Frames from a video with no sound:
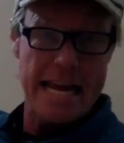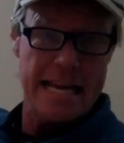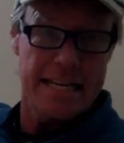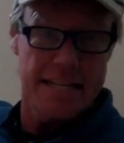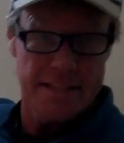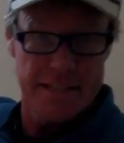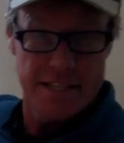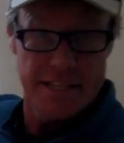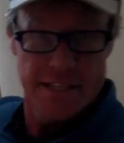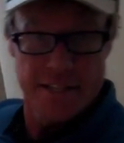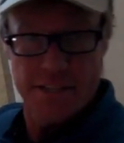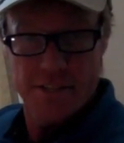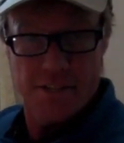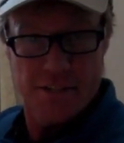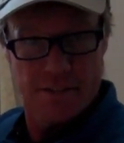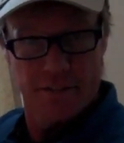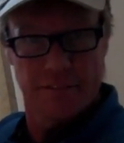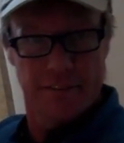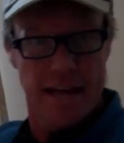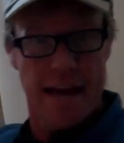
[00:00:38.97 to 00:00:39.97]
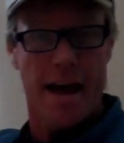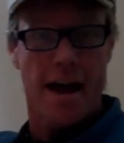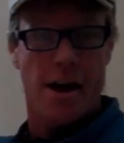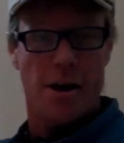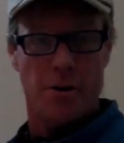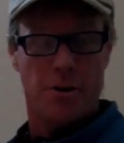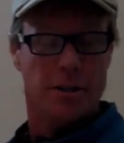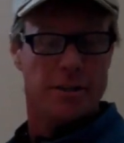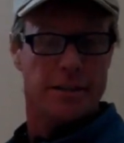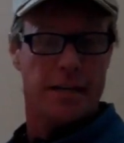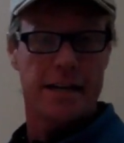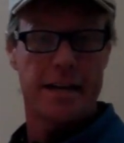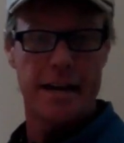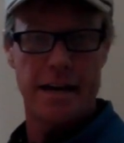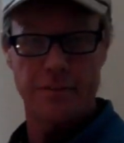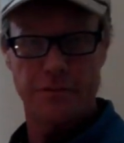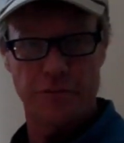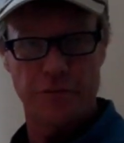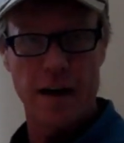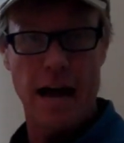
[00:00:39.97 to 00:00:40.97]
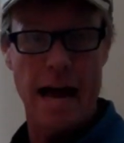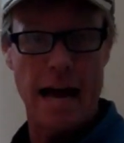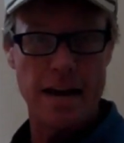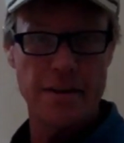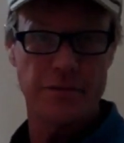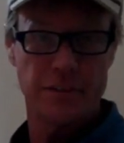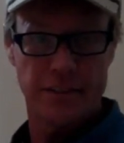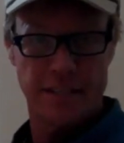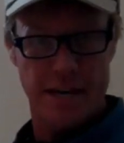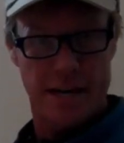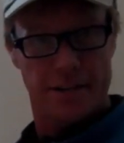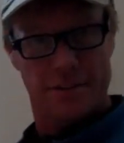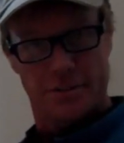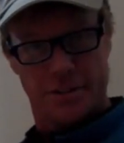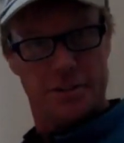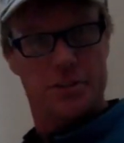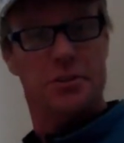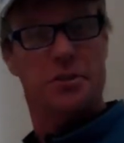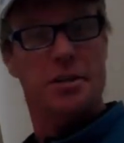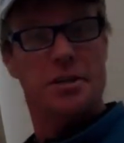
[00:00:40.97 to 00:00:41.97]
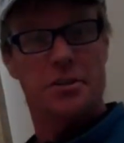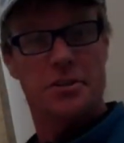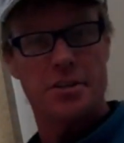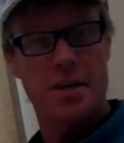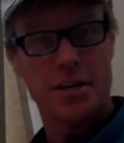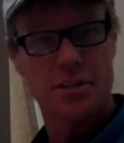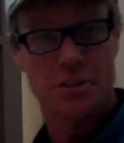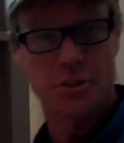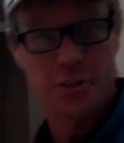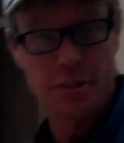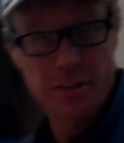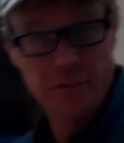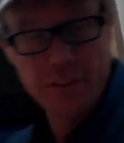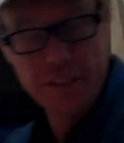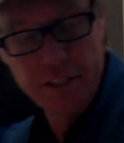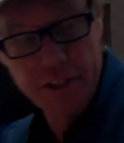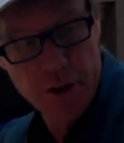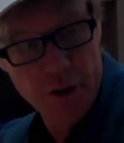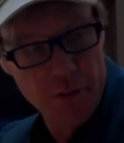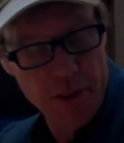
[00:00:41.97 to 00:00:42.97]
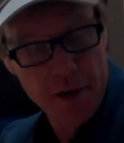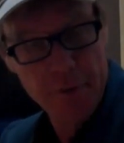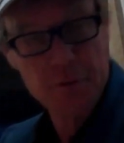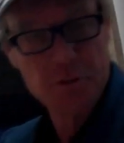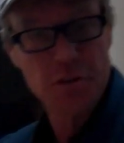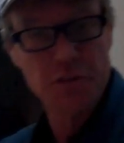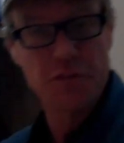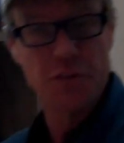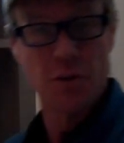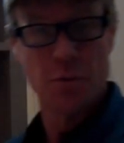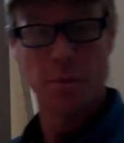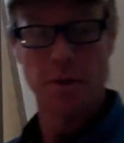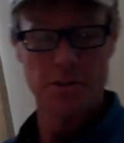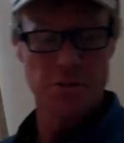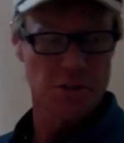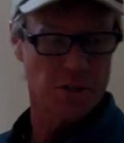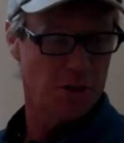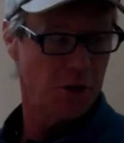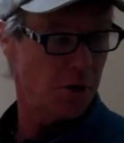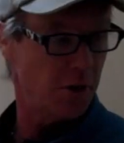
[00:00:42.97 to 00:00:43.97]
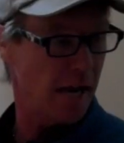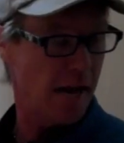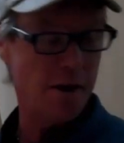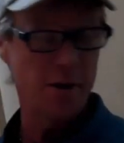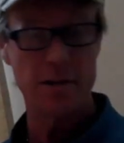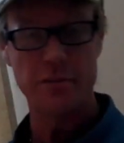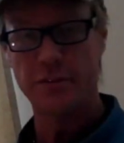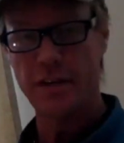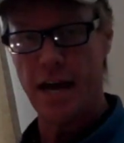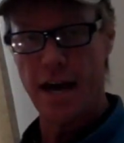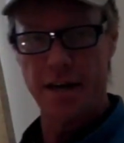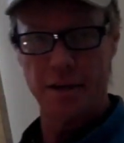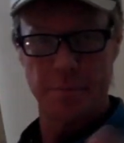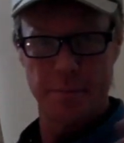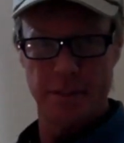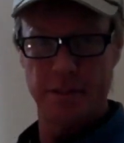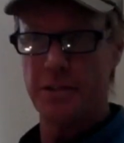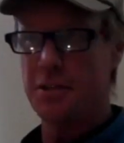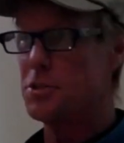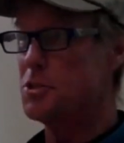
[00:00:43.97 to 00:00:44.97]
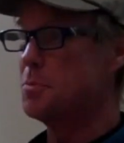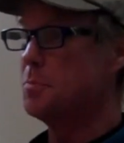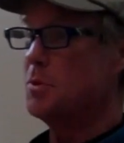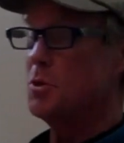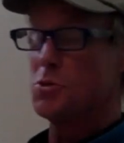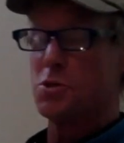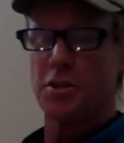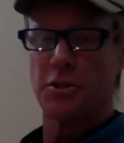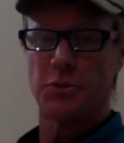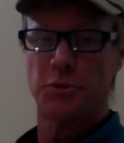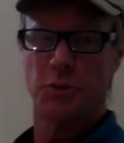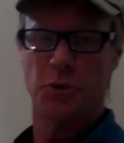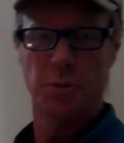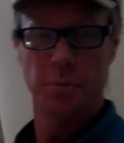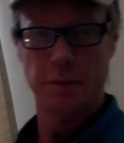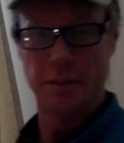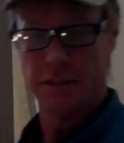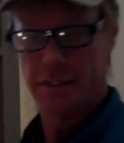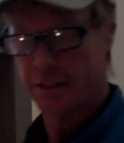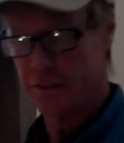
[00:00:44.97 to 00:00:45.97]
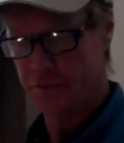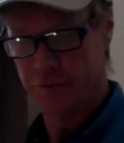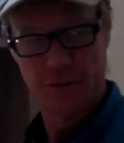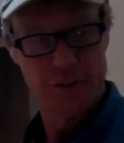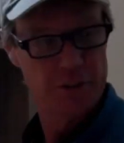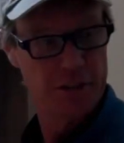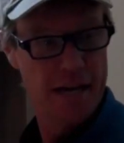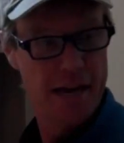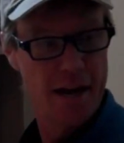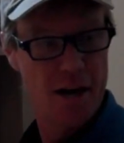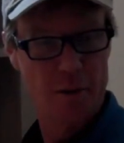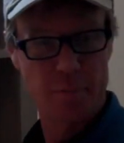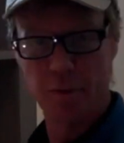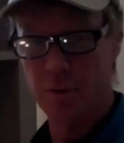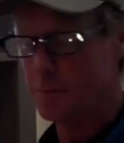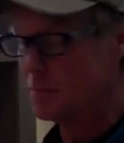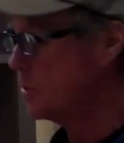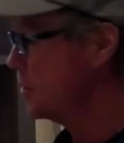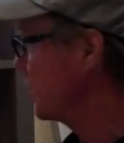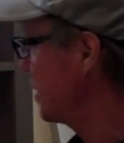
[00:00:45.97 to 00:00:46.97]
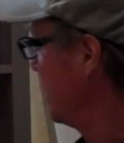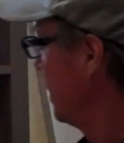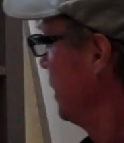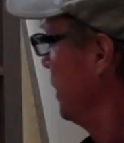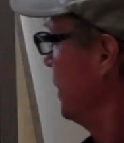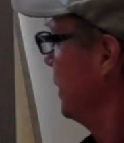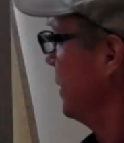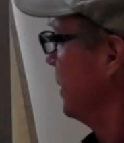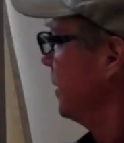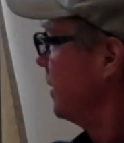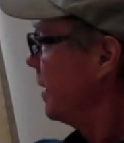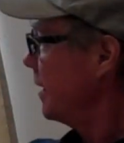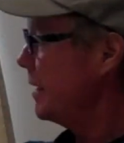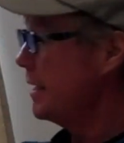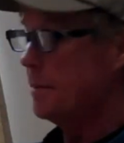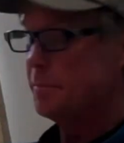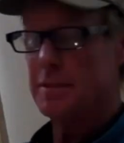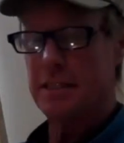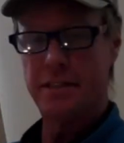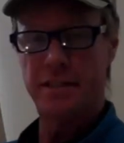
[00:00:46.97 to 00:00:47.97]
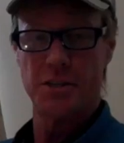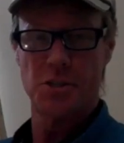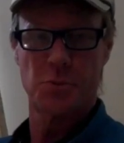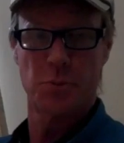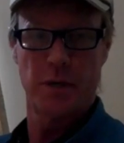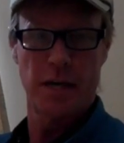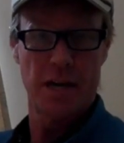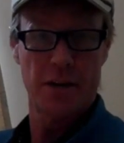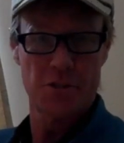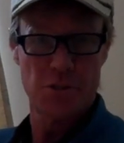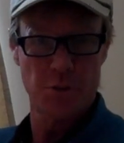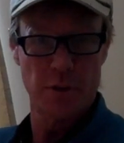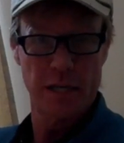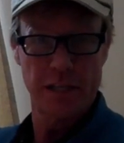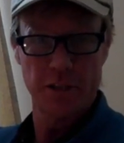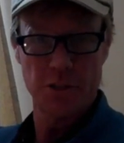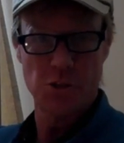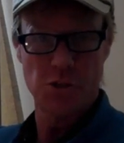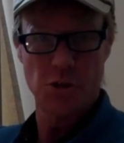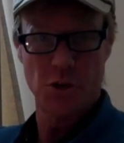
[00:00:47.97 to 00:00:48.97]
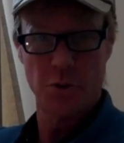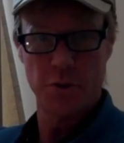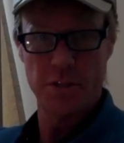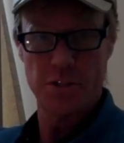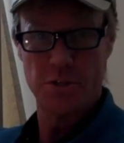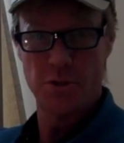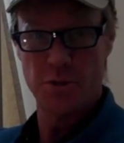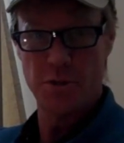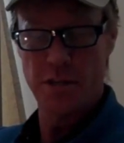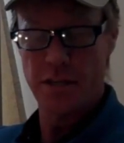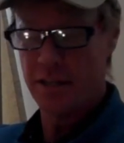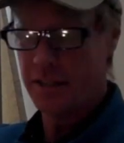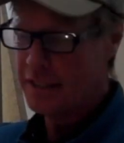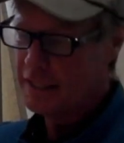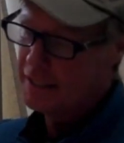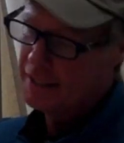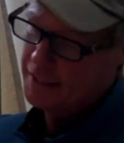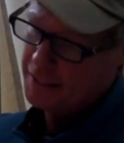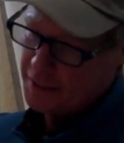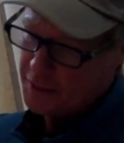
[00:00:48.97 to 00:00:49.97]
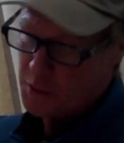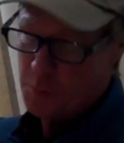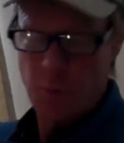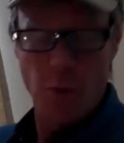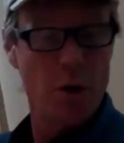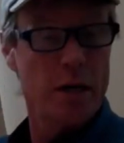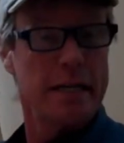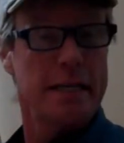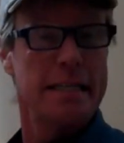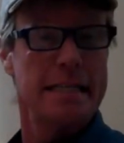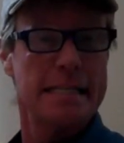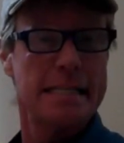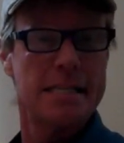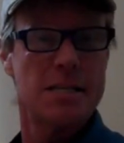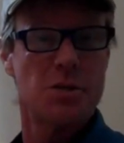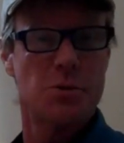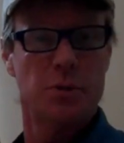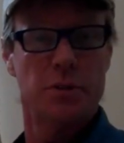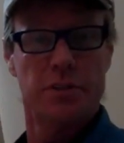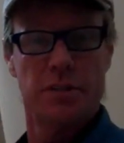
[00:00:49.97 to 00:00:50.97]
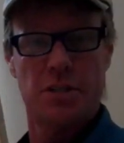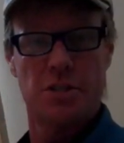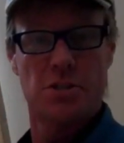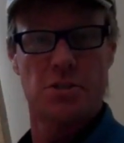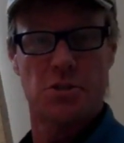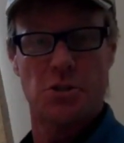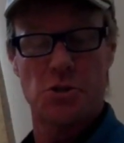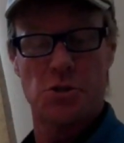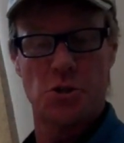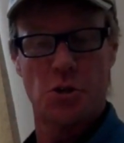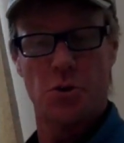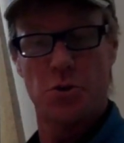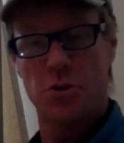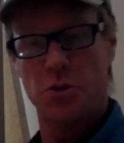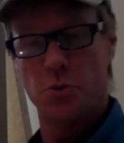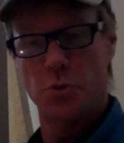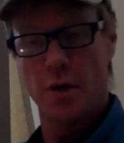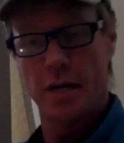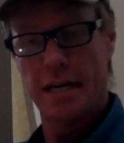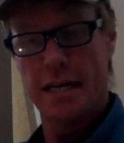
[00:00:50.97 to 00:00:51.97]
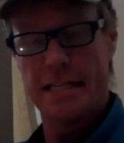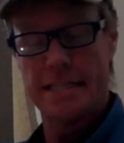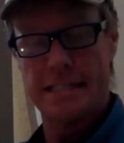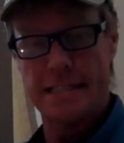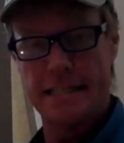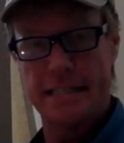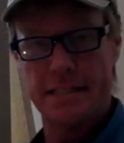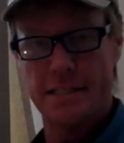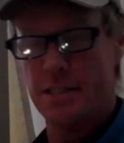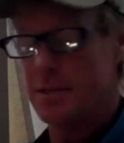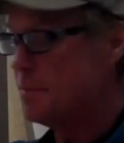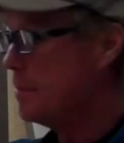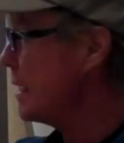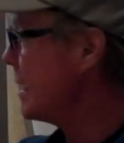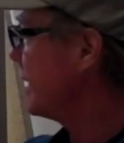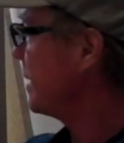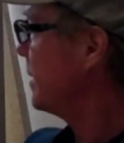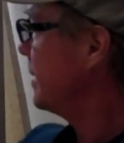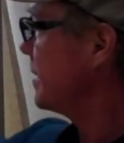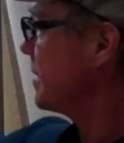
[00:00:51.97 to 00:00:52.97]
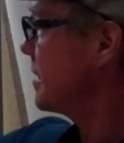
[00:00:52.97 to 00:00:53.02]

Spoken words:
of these now. I had 5 in that little introductory video. That was a few months ago. Now I've got them in this music room and they're full of albums. I emptied this one out so I could show it to you. The point of this is really just to show you what I did to make this